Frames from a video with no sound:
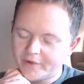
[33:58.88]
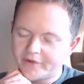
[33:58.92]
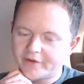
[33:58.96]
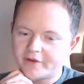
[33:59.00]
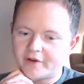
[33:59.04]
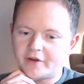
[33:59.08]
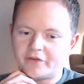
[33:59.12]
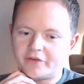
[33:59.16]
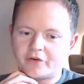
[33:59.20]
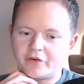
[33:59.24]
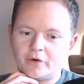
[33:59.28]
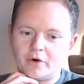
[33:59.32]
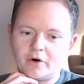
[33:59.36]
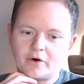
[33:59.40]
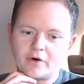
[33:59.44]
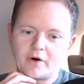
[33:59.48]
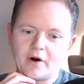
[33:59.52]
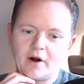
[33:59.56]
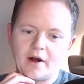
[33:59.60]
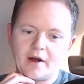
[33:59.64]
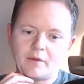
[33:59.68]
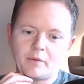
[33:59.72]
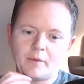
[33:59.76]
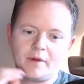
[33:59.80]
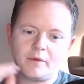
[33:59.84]
did a tour,
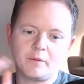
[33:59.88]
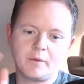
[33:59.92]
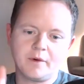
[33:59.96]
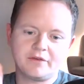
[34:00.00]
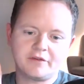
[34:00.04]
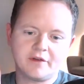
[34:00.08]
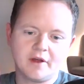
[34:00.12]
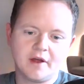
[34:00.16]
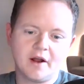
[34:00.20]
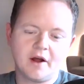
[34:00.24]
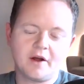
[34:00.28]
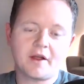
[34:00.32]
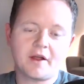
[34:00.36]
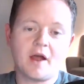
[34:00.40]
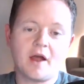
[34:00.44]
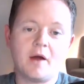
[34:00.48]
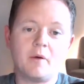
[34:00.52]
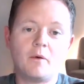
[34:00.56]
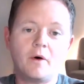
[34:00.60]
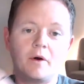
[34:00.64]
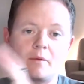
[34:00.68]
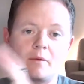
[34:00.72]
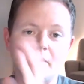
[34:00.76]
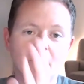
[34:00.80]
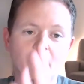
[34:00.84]
right? We said, okay,
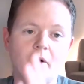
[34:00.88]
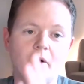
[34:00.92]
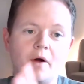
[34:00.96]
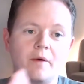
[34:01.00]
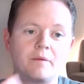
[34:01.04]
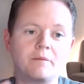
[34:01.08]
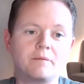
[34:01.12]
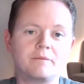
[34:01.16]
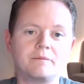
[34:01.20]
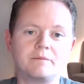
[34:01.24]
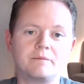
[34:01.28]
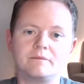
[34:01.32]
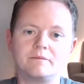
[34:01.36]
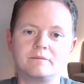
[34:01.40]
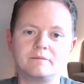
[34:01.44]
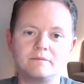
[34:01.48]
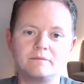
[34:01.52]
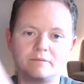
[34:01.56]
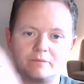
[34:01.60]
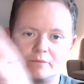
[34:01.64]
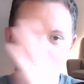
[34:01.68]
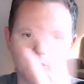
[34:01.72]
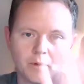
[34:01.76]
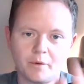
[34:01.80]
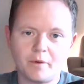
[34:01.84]
what do we want?
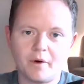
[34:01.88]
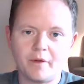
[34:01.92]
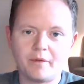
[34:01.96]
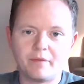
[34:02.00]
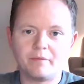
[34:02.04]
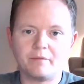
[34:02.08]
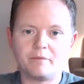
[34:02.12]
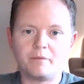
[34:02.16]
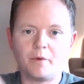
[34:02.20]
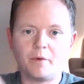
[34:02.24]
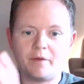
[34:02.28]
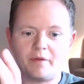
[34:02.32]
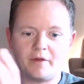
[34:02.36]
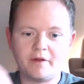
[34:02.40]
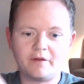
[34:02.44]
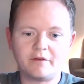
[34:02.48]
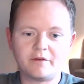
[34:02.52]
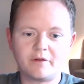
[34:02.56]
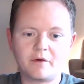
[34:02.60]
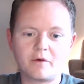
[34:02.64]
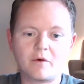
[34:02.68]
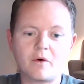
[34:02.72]
These are the